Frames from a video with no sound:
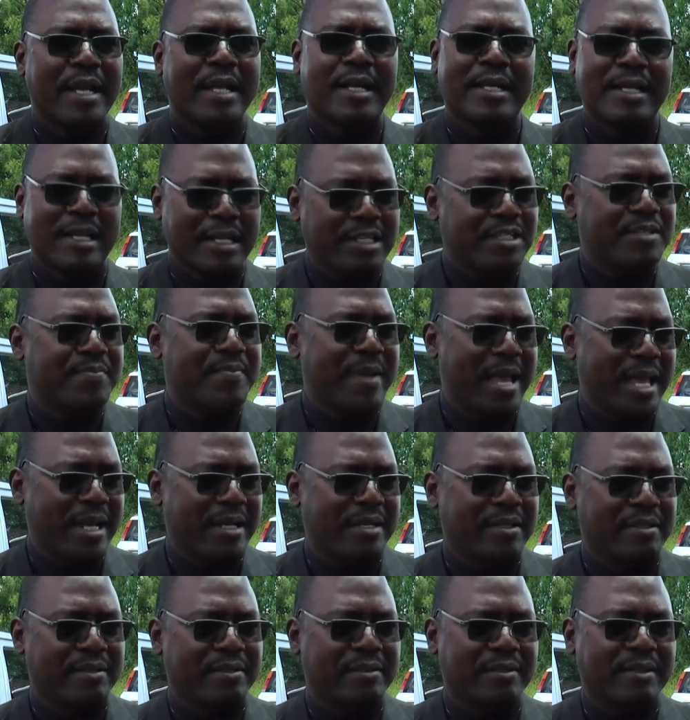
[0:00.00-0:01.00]
great
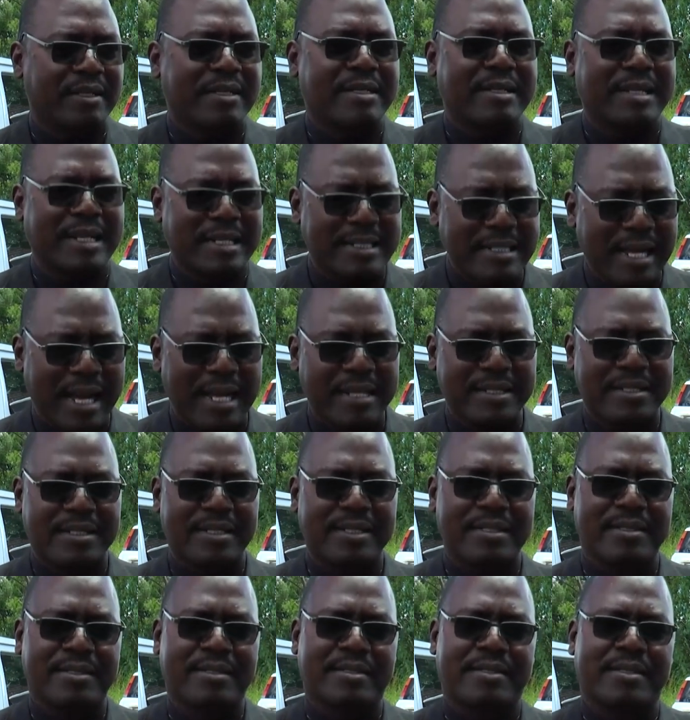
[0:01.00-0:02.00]
man, great
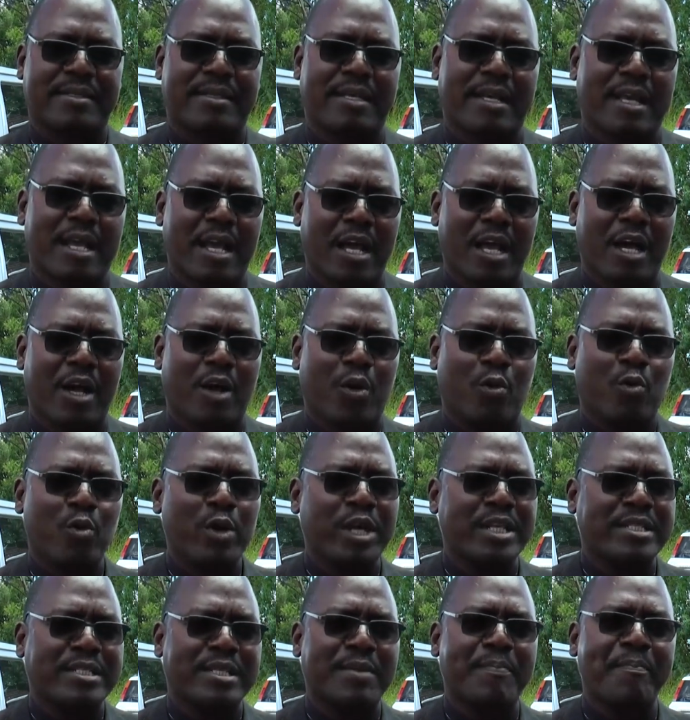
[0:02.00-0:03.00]
artist, who
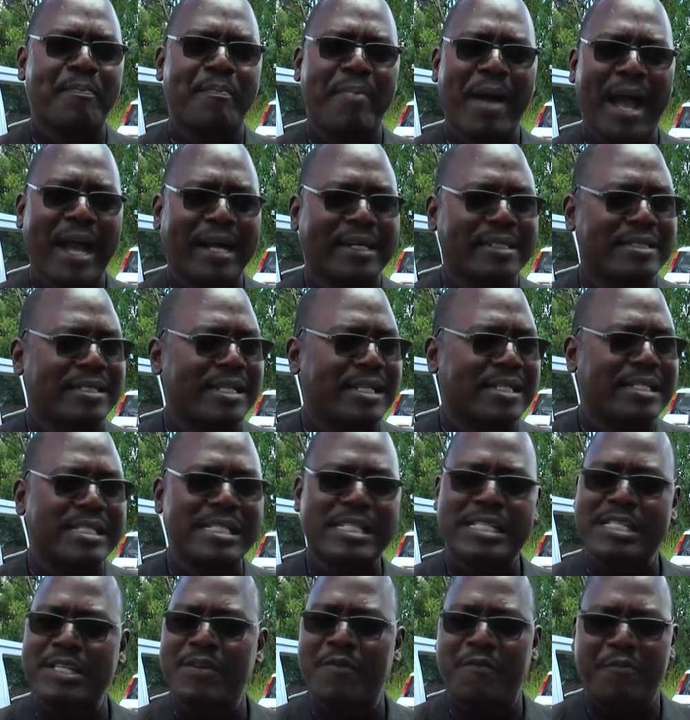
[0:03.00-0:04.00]
has impacted
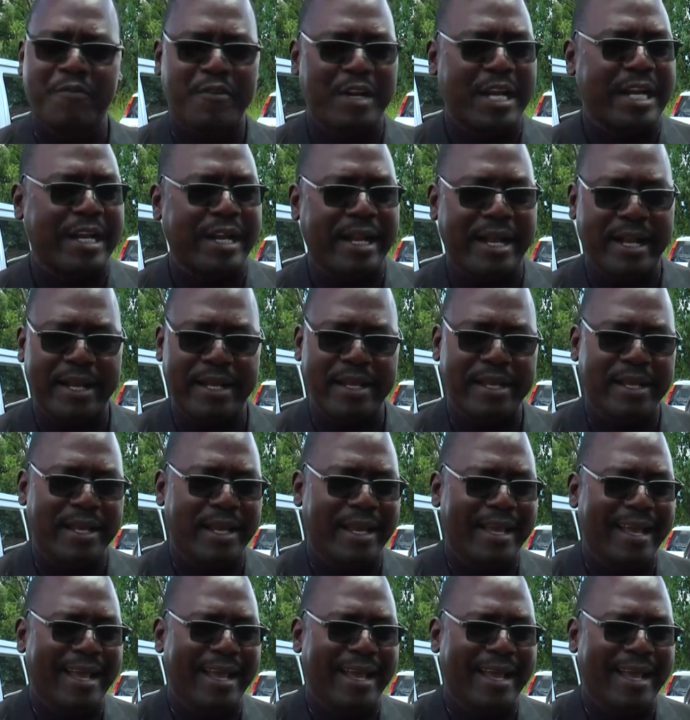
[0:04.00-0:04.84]
differently